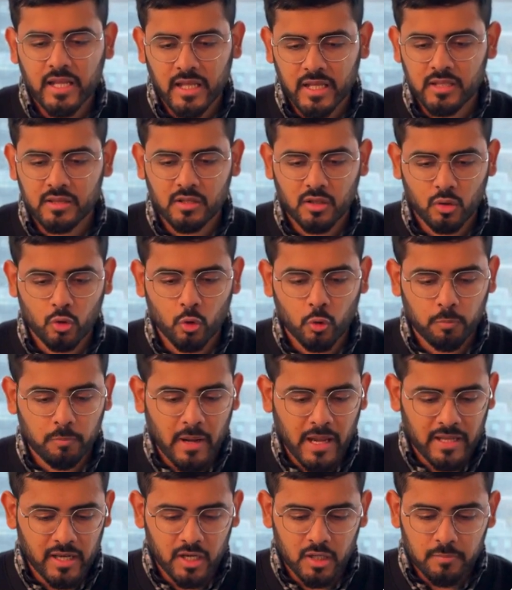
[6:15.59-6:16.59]
in the
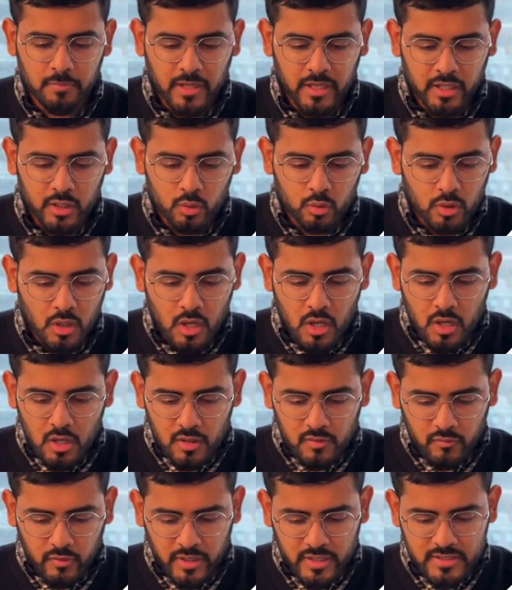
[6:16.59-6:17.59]
Copilot menu,
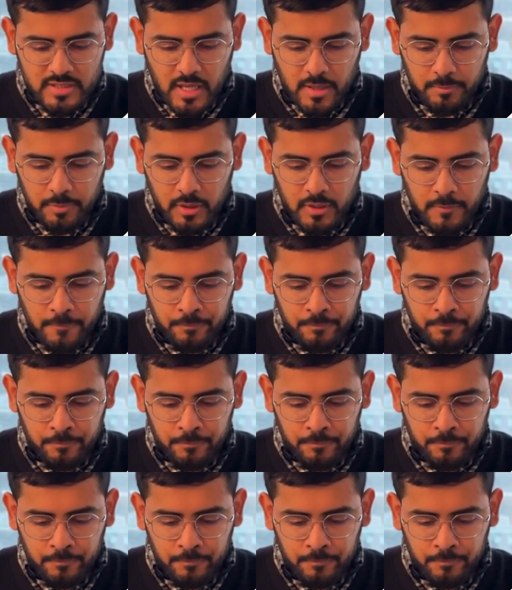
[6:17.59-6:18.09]
for example.